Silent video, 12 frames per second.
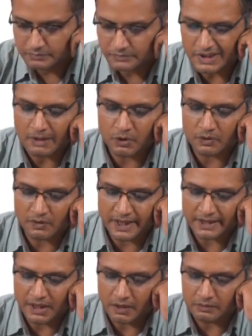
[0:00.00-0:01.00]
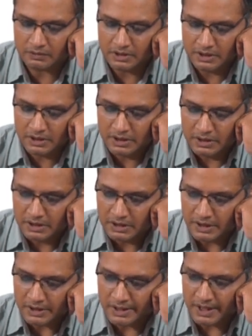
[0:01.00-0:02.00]
I am going to write down
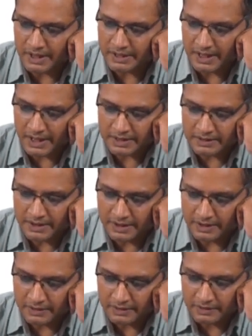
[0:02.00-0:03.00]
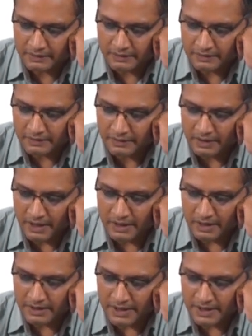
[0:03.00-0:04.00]
the entire thing
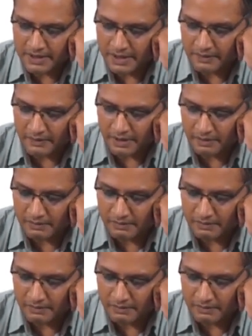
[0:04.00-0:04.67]
under the integral.